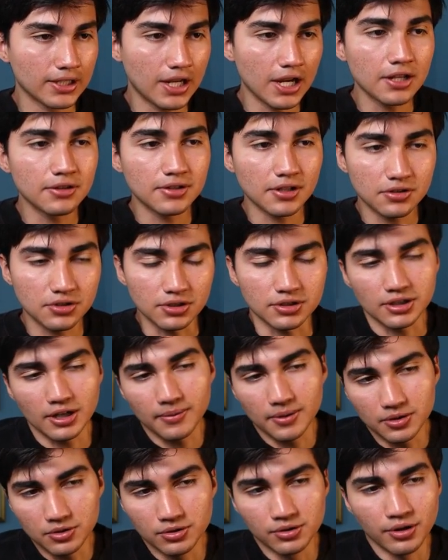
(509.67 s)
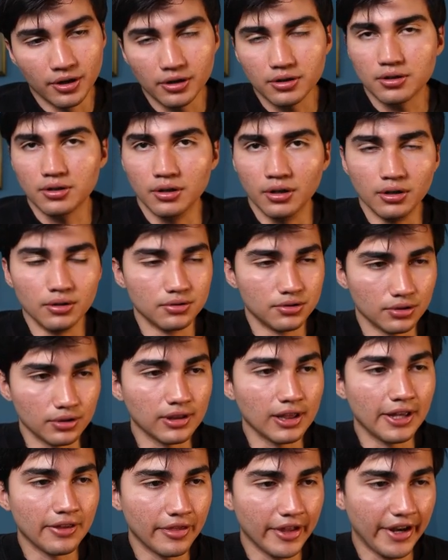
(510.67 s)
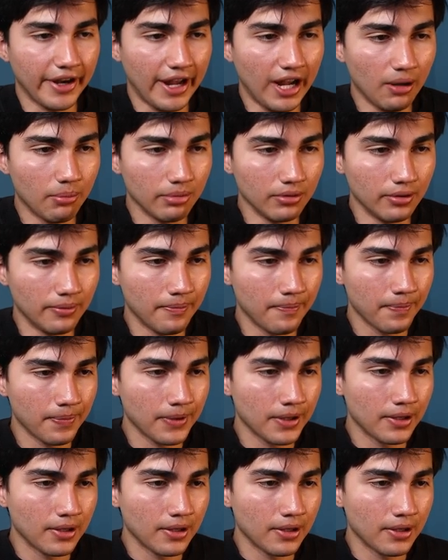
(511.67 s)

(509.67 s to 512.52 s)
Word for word: King takes g7, you're not gonna just let that happen.